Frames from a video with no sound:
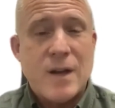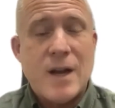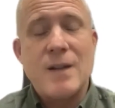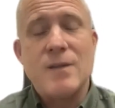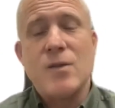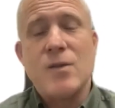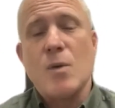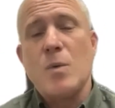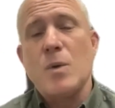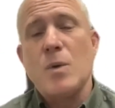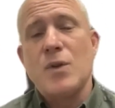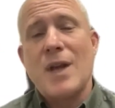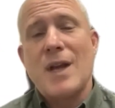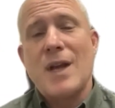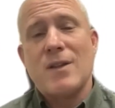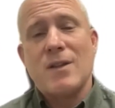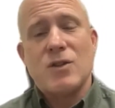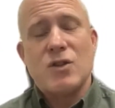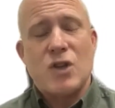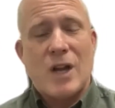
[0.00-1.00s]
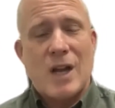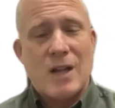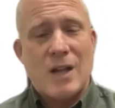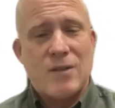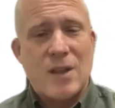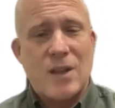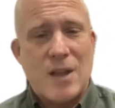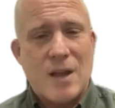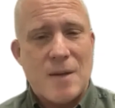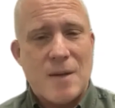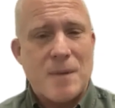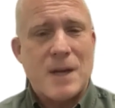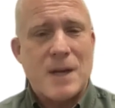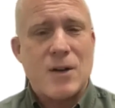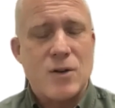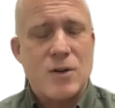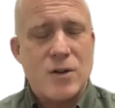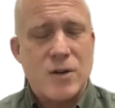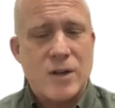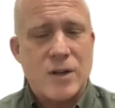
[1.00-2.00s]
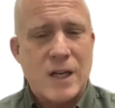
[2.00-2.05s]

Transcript: And so we'll take the chance that that might hurt your